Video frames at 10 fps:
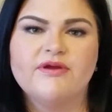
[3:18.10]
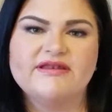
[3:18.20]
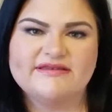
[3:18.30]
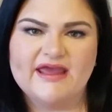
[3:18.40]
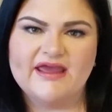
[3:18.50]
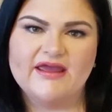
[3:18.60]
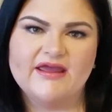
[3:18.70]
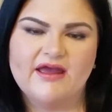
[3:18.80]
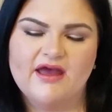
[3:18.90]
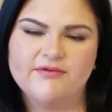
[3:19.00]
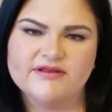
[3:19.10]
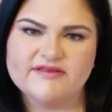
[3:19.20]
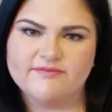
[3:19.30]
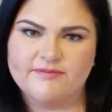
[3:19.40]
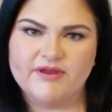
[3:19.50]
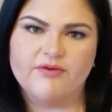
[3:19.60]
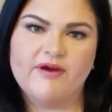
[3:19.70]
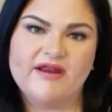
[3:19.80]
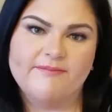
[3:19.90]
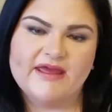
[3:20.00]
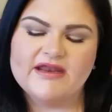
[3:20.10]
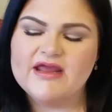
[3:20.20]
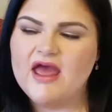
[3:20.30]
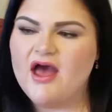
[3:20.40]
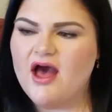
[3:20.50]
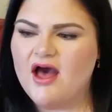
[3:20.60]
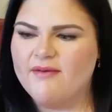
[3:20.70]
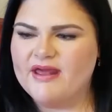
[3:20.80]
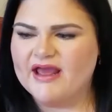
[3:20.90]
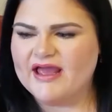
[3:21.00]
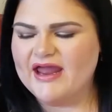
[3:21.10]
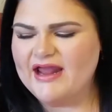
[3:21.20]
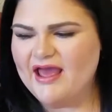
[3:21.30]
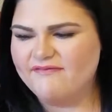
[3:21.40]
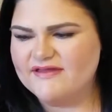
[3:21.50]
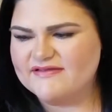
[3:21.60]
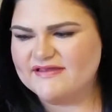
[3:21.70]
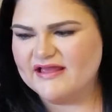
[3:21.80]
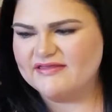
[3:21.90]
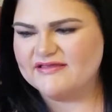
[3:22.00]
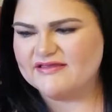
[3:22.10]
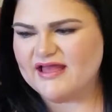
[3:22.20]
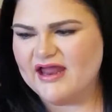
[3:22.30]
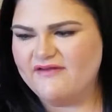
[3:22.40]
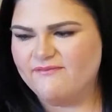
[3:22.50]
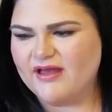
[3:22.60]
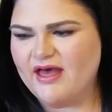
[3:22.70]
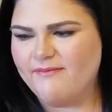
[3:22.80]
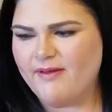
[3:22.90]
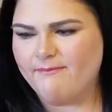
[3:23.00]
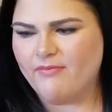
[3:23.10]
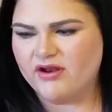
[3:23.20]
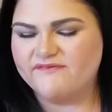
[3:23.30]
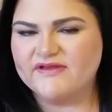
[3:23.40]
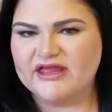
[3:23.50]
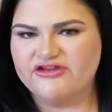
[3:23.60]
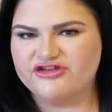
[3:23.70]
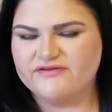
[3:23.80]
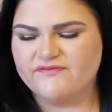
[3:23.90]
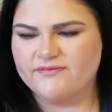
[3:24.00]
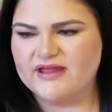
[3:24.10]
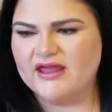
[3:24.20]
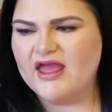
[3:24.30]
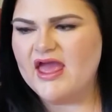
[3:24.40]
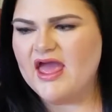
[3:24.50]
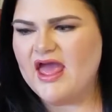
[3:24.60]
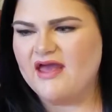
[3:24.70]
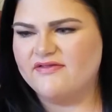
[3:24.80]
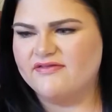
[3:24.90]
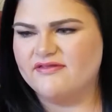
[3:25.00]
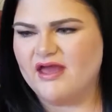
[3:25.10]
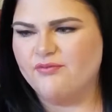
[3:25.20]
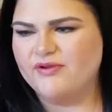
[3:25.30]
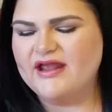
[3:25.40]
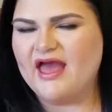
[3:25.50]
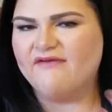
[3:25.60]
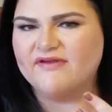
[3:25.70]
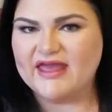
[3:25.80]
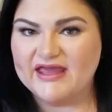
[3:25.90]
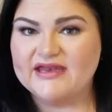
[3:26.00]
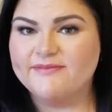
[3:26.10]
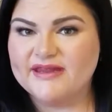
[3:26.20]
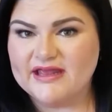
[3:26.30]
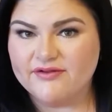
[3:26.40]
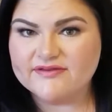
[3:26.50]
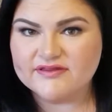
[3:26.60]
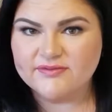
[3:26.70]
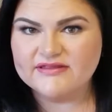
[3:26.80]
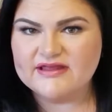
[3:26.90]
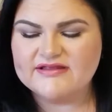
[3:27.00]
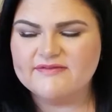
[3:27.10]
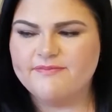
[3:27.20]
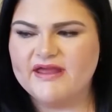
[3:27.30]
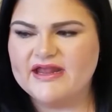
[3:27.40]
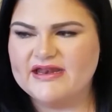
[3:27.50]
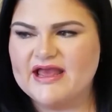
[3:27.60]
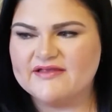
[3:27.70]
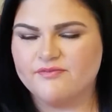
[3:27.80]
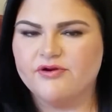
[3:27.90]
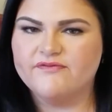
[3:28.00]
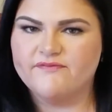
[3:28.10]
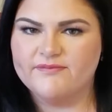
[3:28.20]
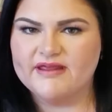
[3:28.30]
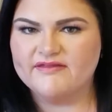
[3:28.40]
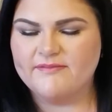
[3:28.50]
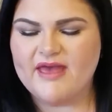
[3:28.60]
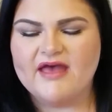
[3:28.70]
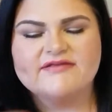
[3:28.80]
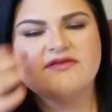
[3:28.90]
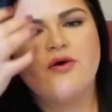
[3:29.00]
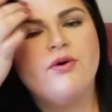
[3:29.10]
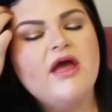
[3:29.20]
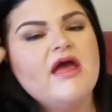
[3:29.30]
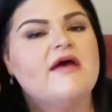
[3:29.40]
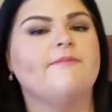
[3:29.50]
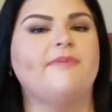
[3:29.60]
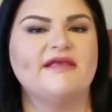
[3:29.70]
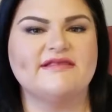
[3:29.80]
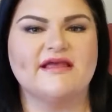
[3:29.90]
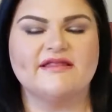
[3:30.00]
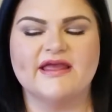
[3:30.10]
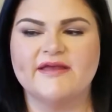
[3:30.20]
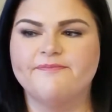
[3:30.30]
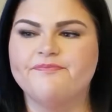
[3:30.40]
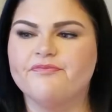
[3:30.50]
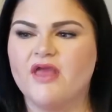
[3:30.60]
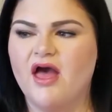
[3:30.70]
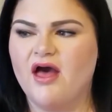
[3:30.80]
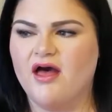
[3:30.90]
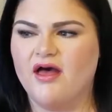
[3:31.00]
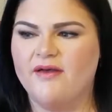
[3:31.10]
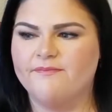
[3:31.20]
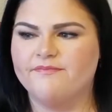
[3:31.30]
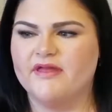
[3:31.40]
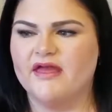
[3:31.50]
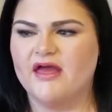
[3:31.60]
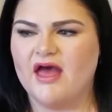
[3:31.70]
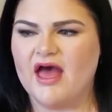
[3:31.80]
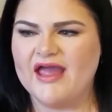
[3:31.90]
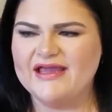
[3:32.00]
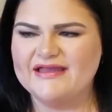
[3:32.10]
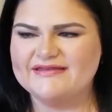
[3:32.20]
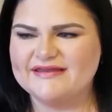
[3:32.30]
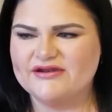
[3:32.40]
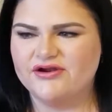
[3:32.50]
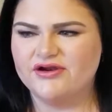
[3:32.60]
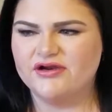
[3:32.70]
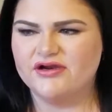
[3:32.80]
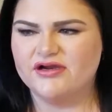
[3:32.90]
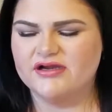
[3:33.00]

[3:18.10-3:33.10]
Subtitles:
day I went swimming quite a bit. And I kind of have this thing that's kind of become a modification for me. And I wouldn't advocate anybody else doing this, but it has worked for me in the past. So basically, I eat dinner